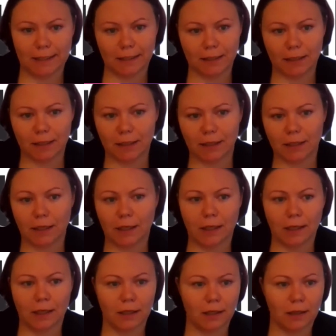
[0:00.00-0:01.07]
knowledge
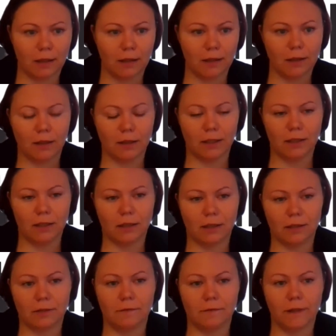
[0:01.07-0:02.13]

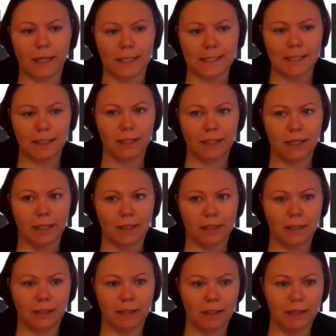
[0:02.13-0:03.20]
management, intranet,